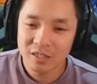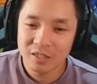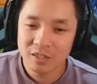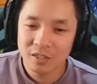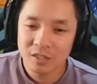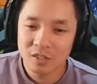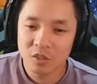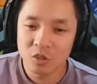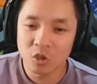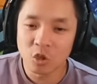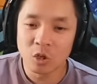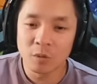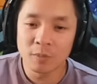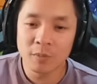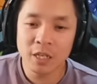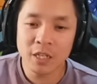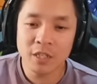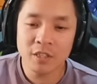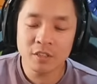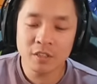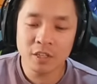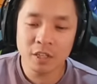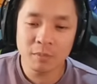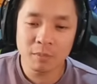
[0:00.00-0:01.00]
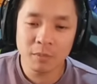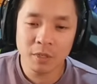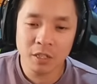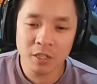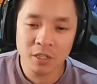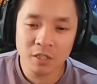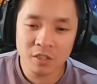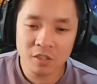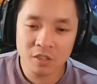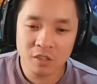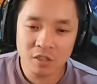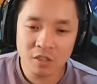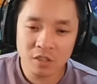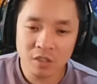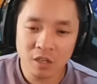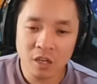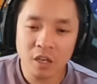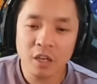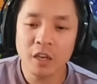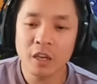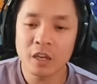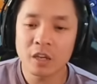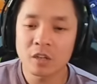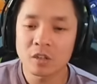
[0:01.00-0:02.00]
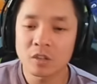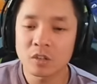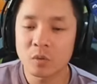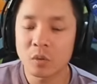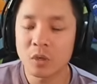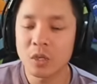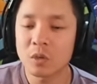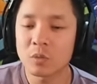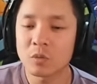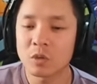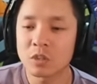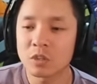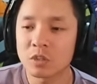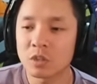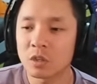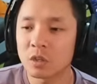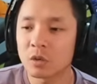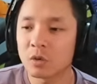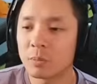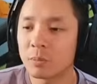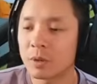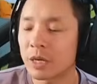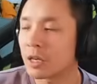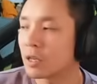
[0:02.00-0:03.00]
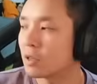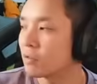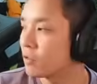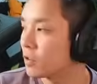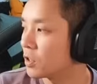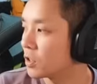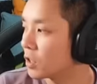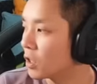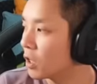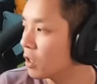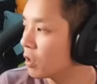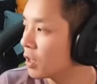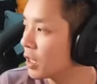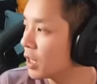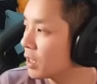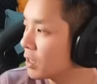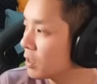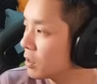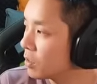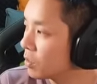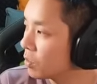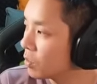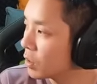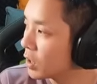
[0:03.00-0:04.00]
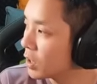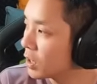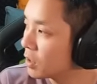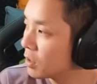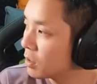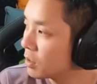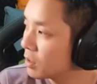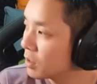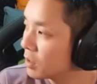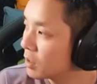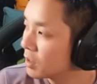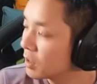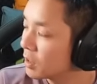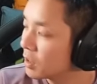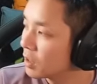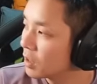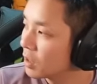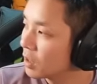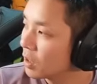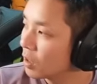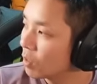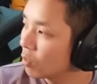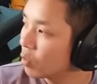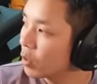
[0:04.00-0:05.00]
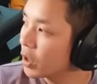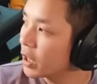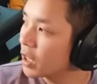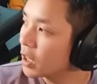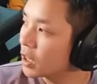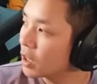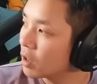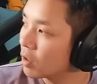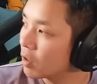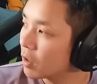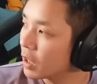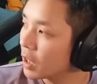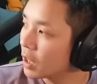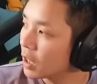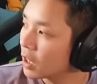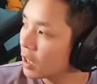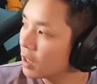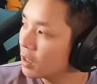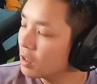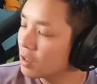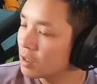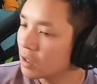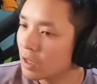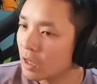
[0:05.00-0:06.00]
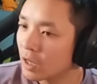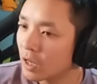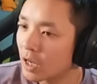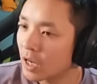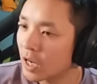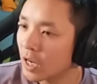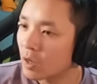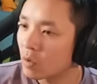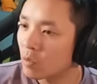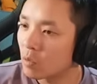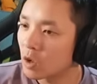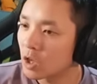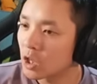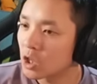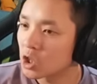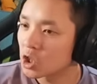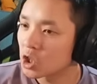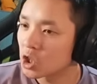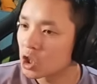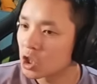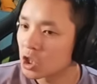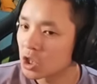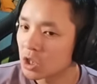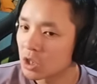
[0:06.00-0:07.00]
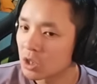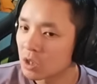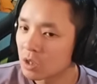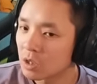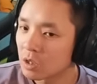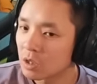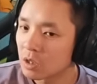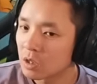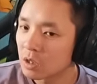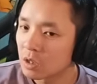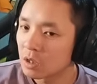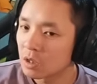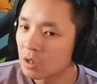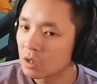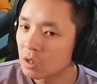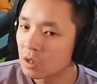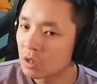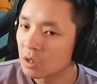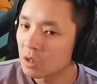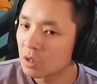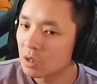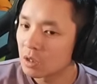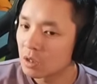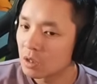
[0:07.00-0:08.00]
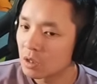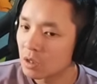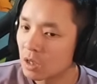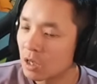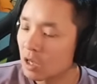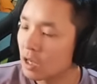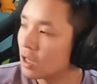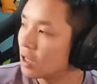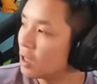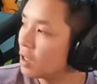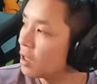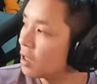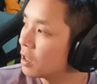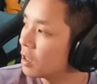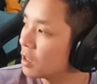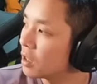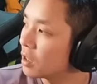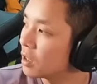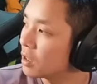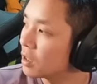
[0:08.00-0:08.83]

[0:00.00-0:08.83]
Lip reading: Storm needs 10 minutes. Okay, so we can watch the lower bracket first. All right, well, we can go ahead and watch Twice